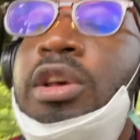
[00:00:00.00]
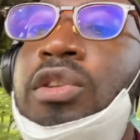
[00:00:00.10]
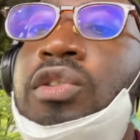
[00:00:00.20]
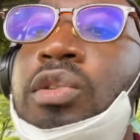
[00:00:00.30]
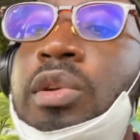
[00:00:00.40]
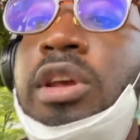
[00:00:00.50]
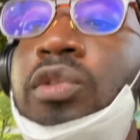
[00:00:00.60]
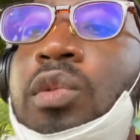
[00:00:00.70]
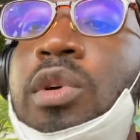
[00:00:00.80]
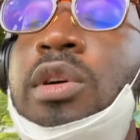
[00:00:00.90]

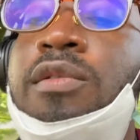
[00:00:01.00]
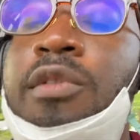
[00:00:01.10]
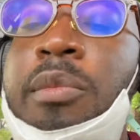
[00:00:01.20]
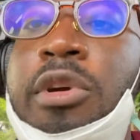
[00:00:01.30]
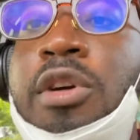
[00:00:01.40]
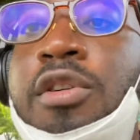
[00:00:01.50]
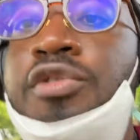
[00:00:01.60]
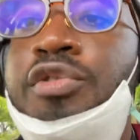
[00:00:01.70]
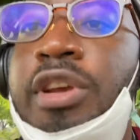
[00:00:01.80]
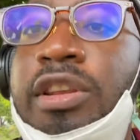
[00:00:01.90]
students who come from
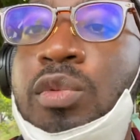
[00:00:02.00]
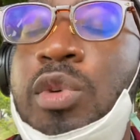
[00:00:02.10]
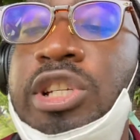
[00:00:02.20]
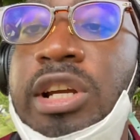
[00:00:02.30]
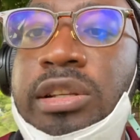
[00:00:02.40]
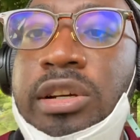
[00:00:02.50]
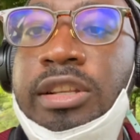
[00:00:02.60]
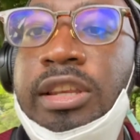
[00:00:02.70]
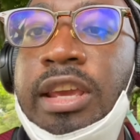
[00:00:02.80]
countries which are not